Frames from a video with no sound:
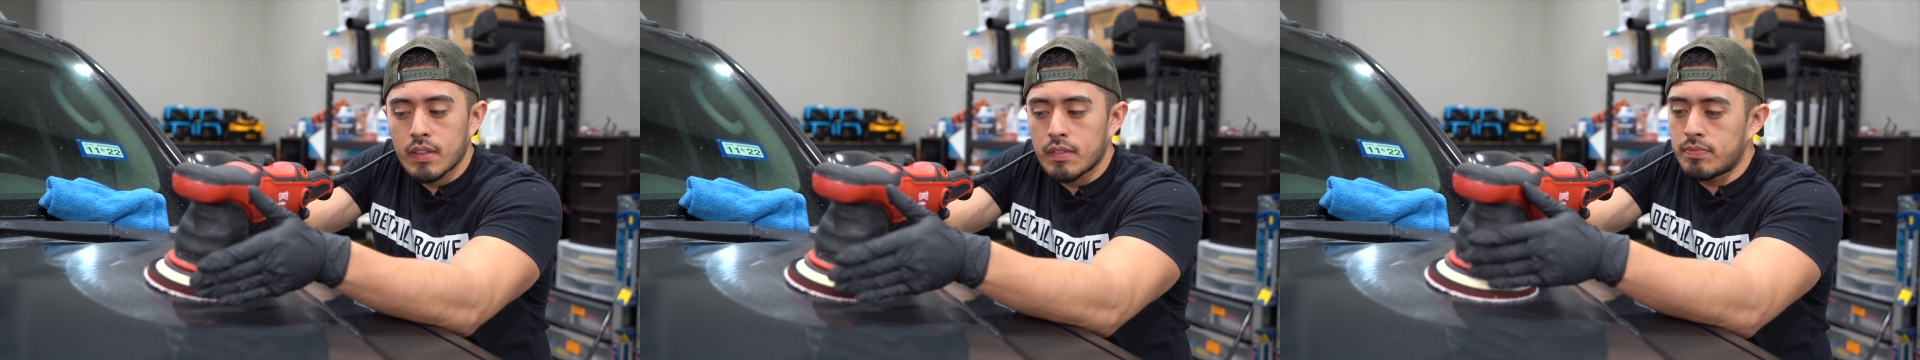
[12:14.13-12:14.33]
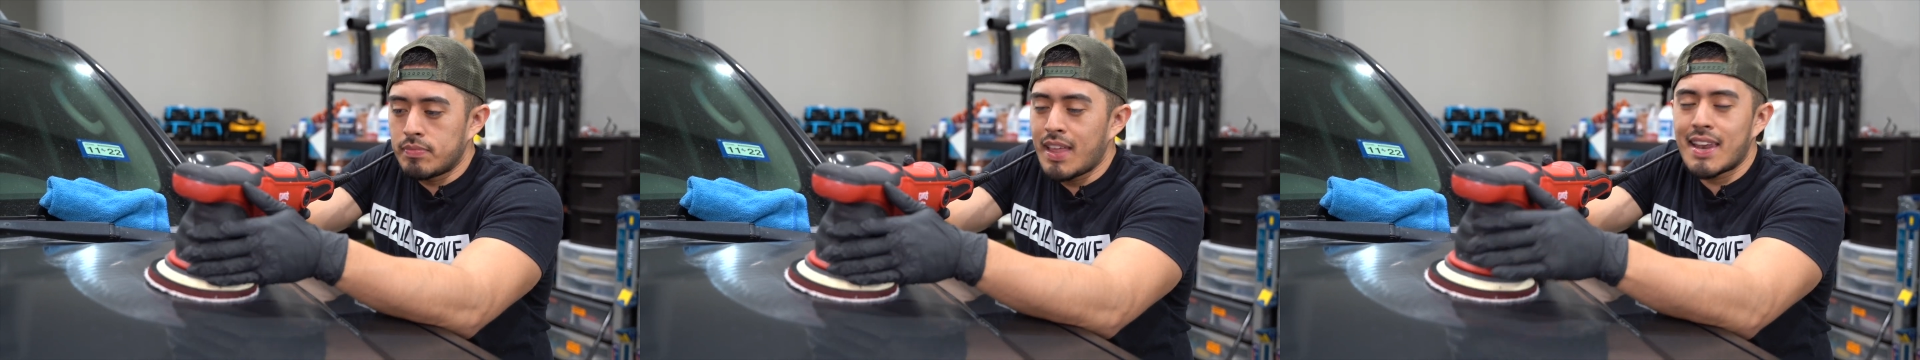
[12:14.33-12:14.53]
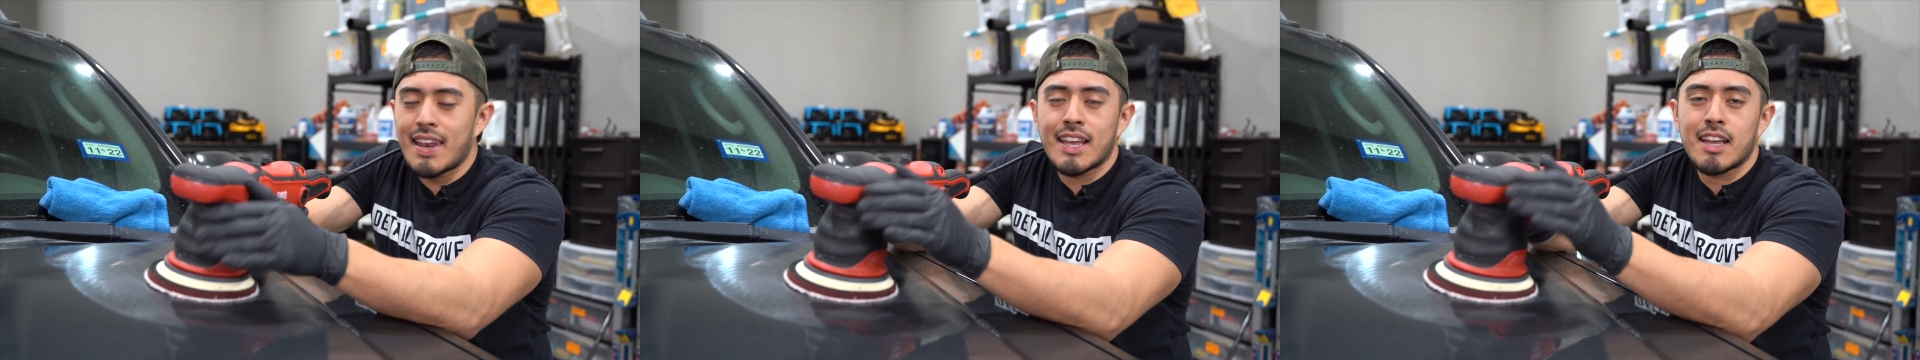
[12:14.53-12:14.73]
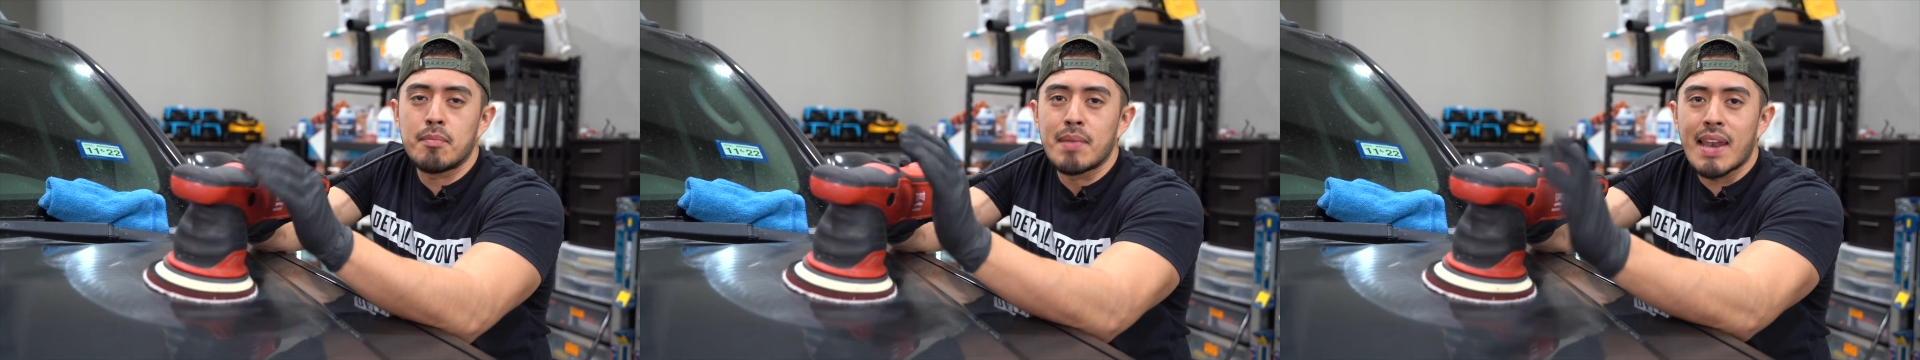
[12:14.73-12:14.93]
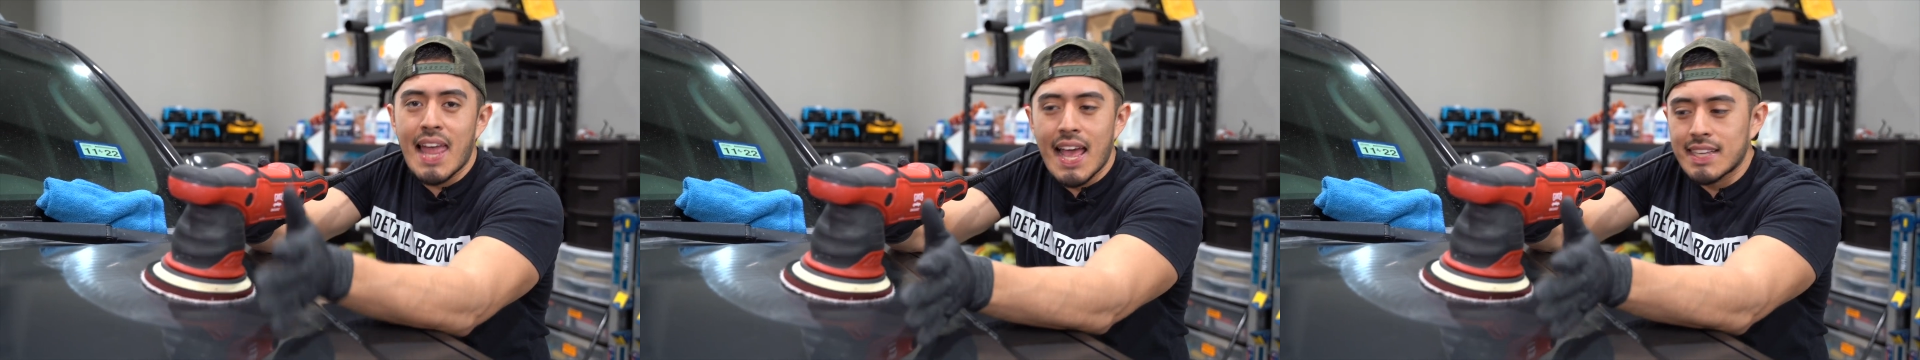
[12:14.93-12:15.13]
not like a
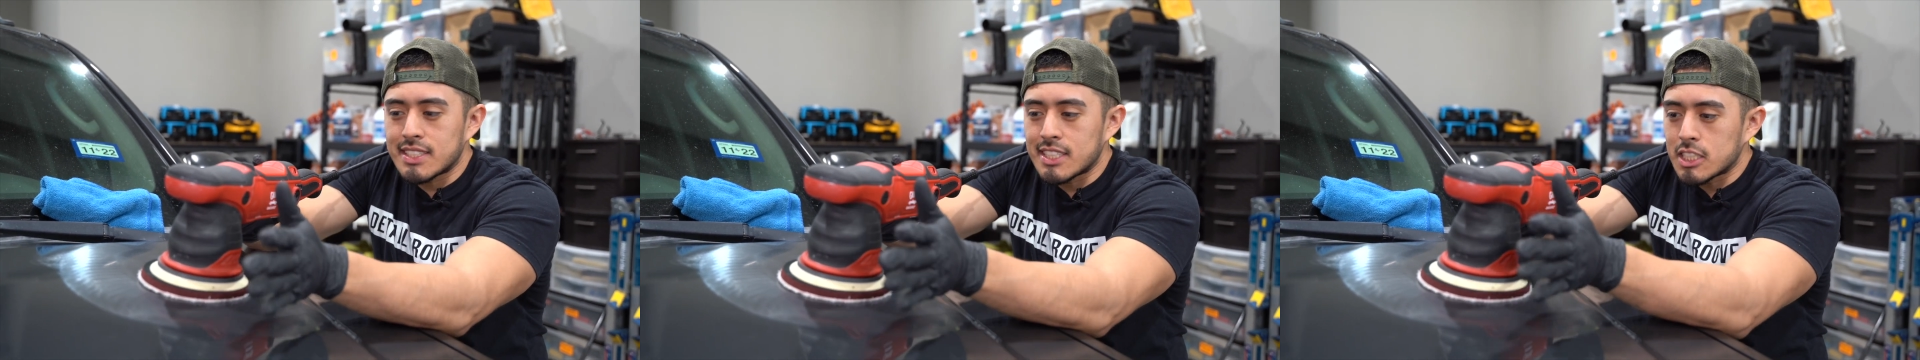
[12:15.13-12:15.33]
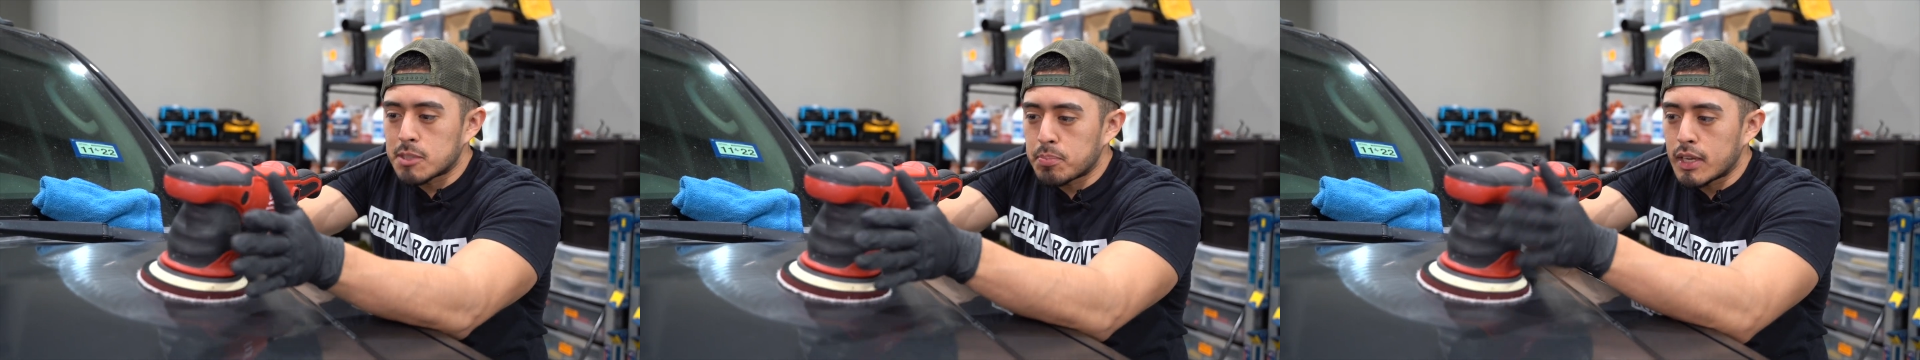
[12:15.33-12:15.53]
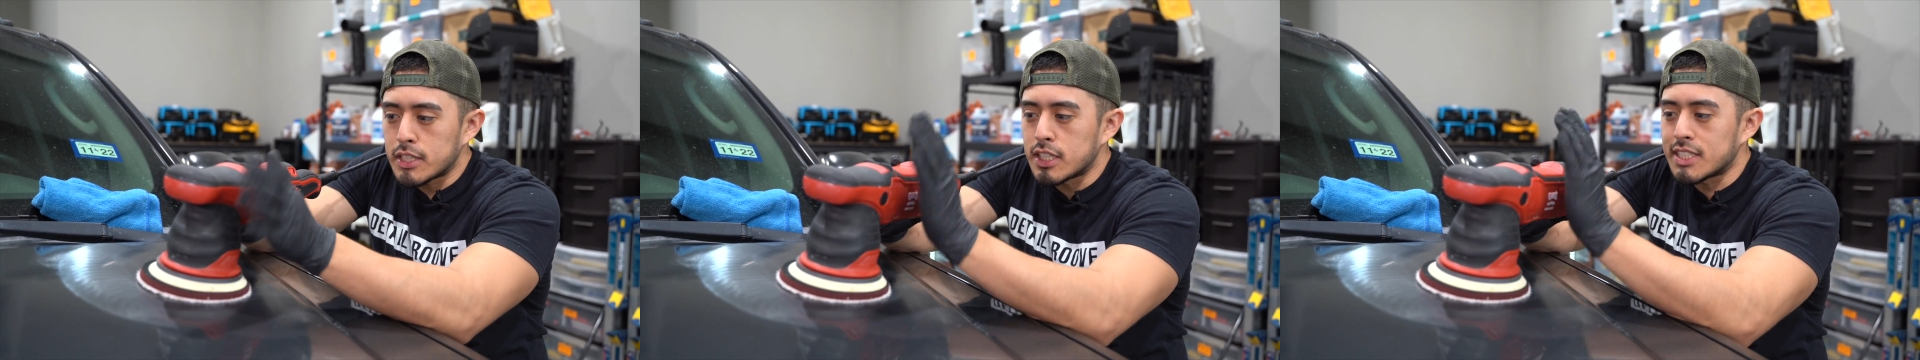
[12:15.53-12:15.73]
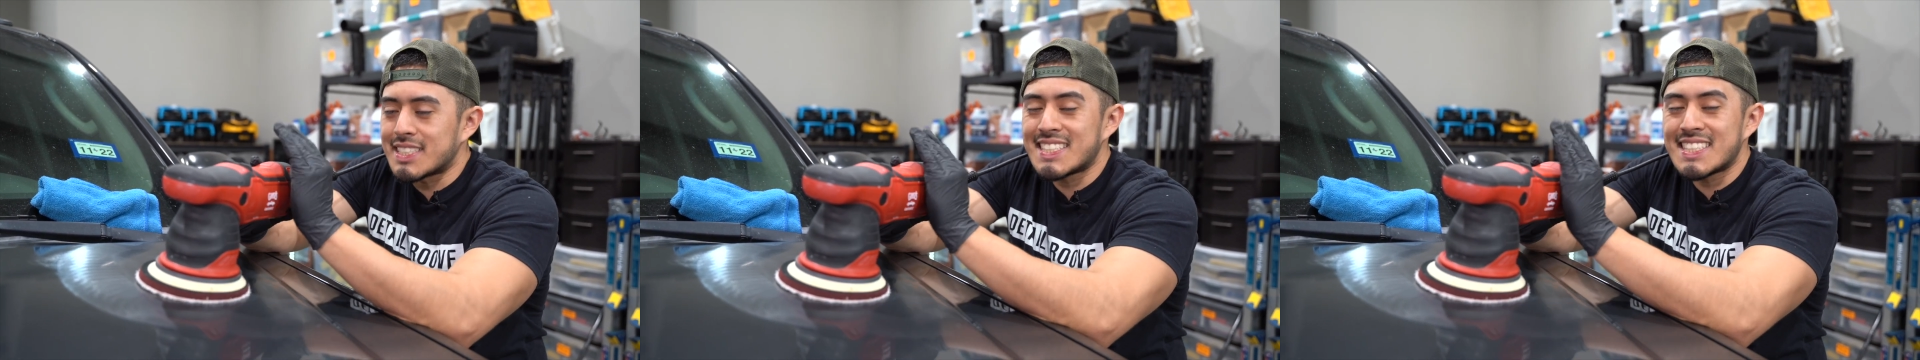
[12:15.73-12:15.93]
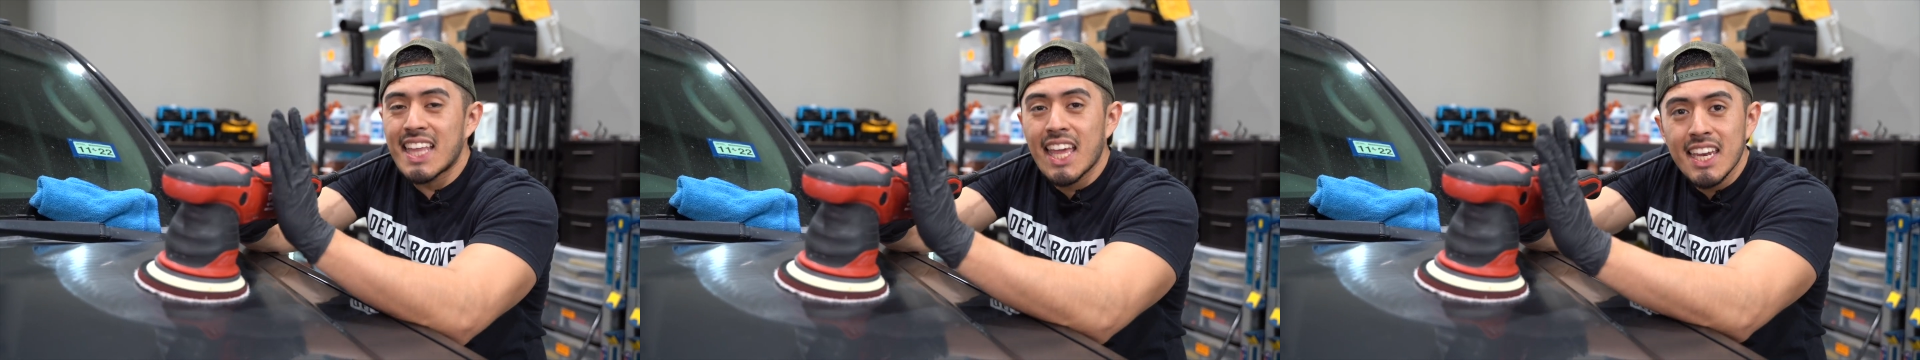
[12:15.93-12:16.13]
molasses, but just
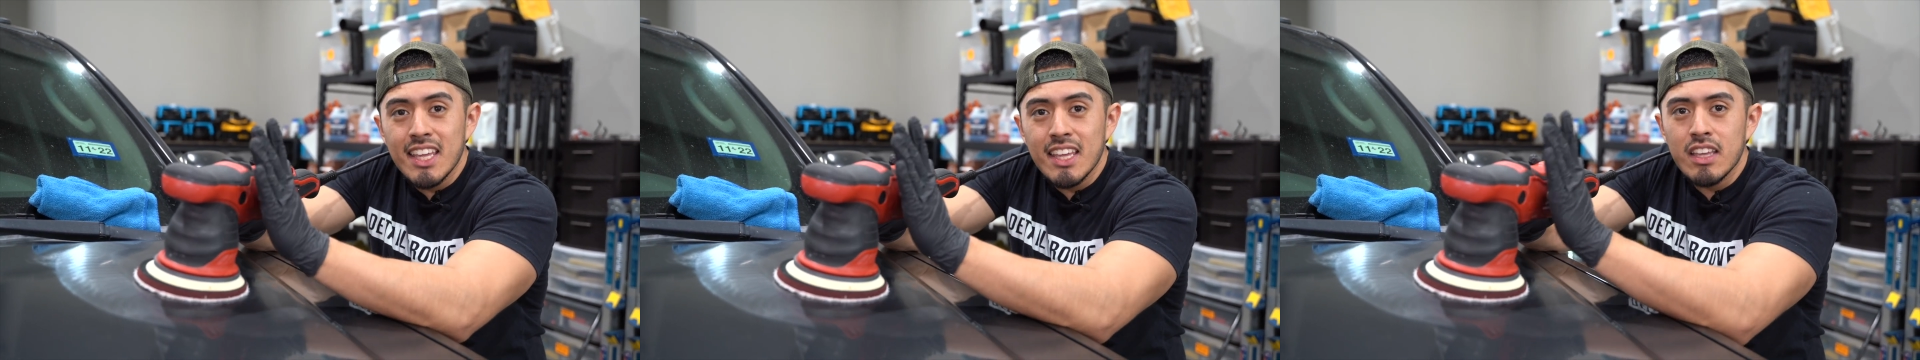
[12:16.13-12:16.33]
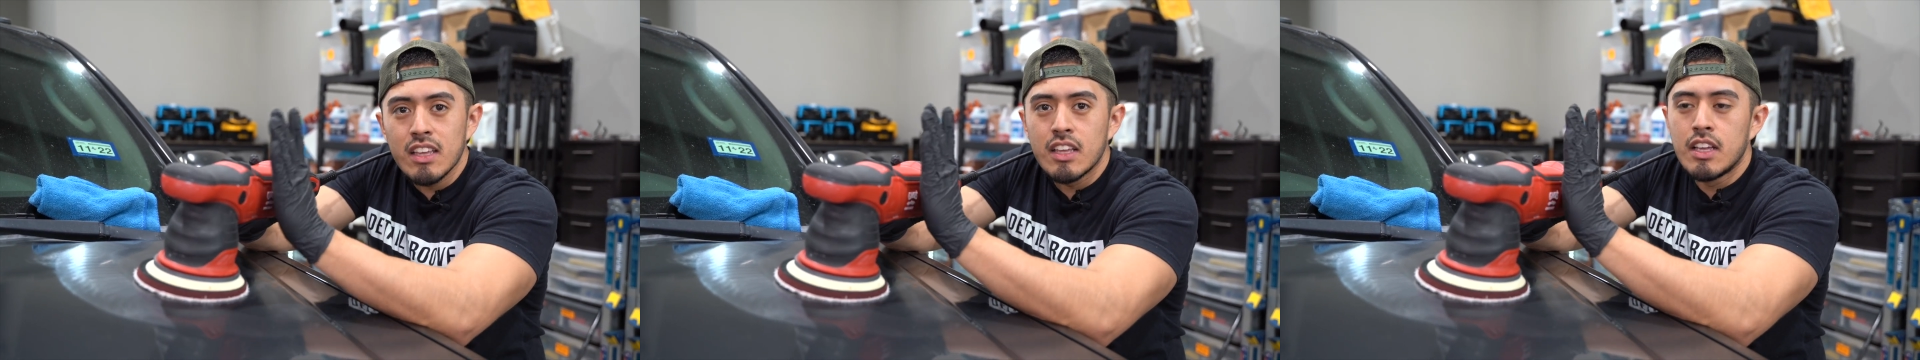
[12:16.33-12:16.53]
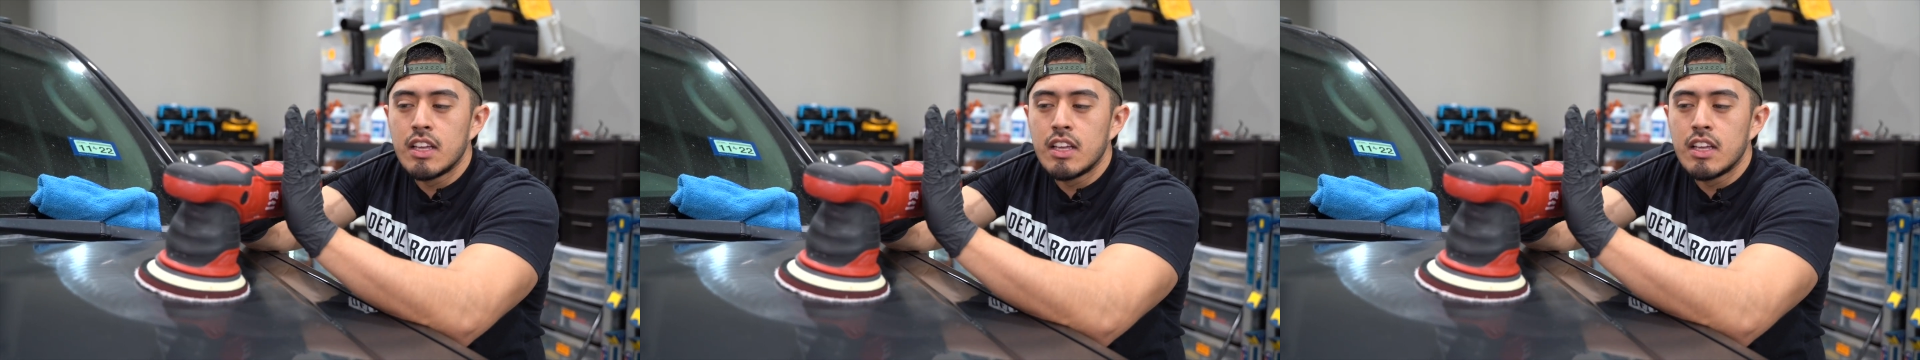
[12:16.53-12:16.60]
steady